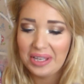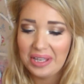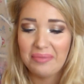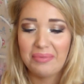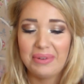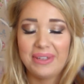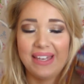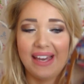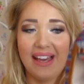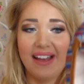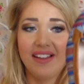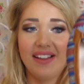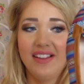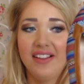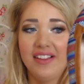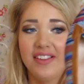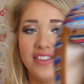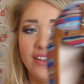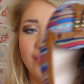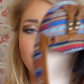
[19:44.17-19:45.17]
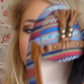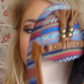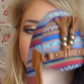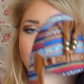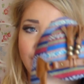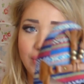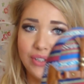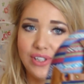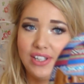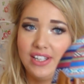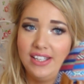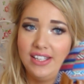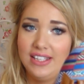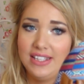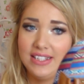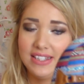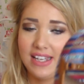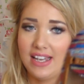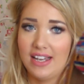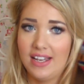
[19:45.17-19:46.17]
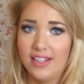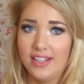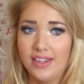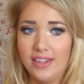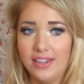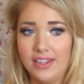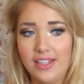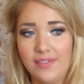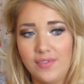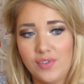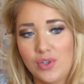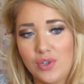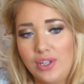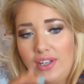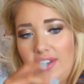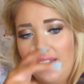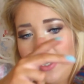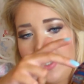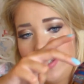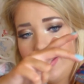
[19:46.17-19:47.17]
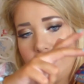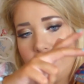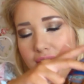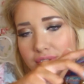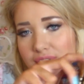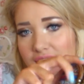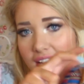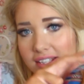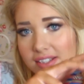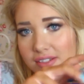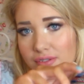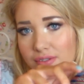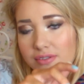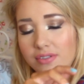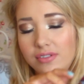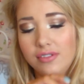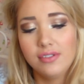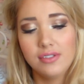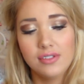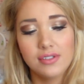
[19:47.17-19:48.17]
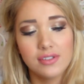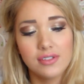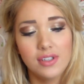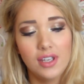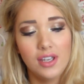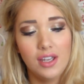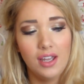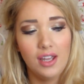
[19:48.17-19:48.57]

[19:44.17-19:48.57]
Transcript: But yeah, They're all different colours and they've got like the little tassels,